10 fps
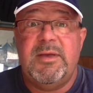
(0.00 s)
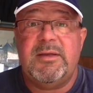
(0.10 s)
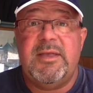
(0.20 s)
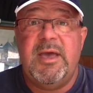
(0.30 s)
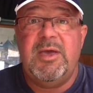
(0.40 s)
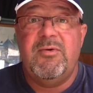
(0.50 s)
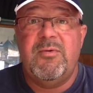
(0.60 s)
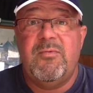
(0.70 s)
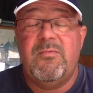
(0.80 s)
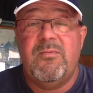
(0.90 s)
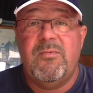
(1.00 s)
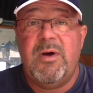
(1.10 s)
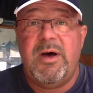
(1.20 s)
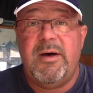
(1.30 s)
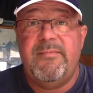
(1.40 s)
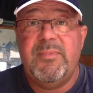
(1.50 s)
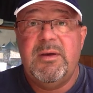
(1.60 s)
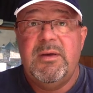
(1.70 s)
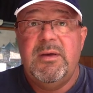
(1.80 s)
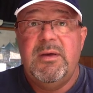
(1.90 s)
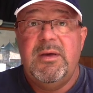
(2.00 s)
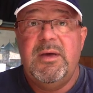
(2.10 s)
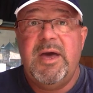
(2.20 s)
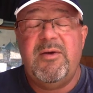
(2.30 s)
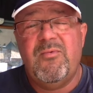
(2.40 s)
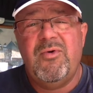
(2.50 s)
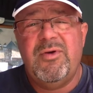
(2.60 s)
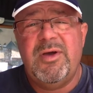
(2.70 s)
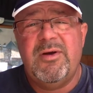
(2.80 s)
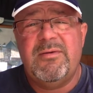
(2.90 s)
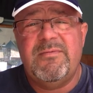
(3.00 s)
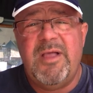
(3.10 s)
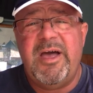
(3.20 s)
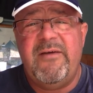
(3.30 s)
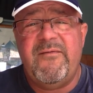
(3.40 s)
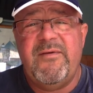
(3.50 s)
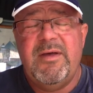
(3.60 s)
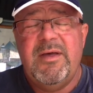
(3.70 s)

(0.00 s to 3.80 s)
dictate you and kind of rule your life.